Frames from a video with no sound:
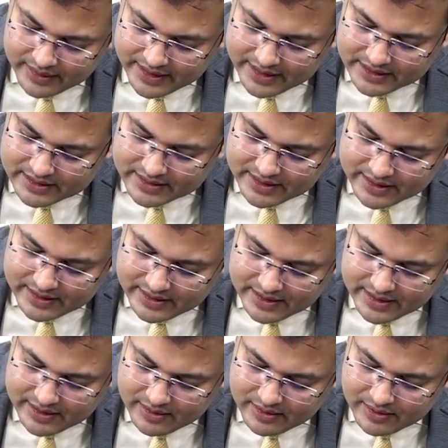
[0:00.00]

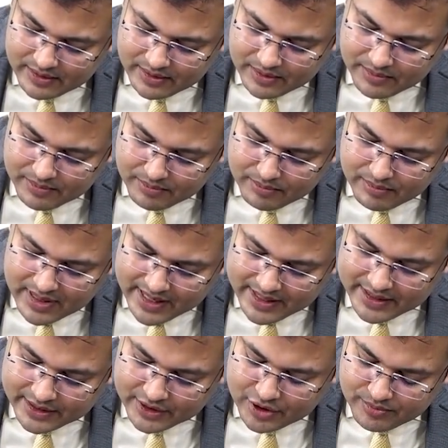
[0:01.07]
Extended
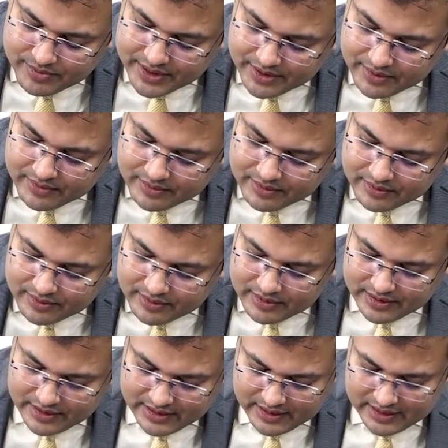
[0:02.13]
myectomy.
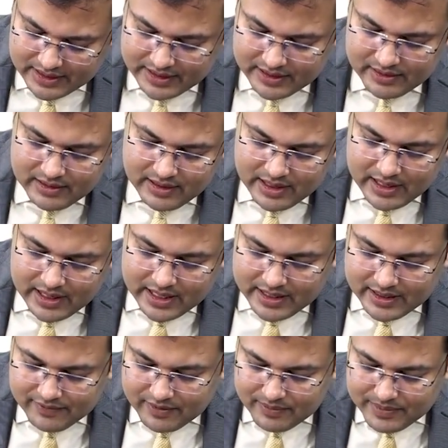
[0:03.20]
Clear? And
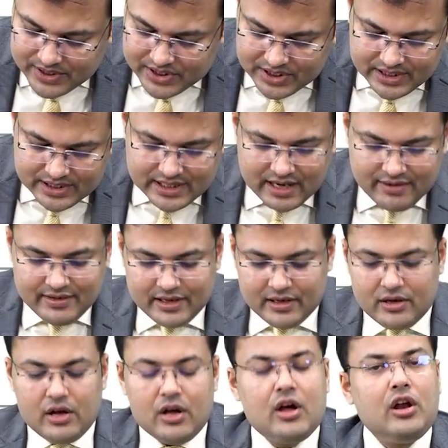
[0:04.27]
if a patient is having
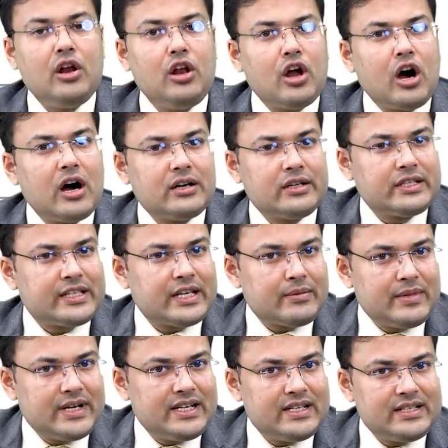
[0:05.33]
lung
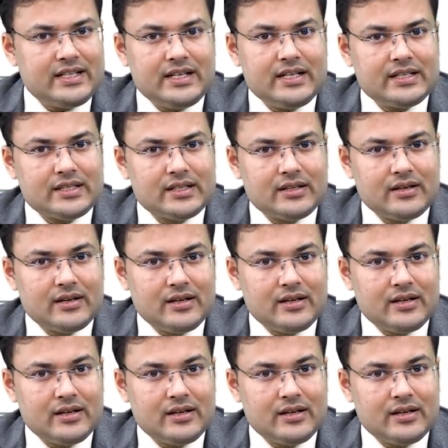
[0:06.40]
segment disease,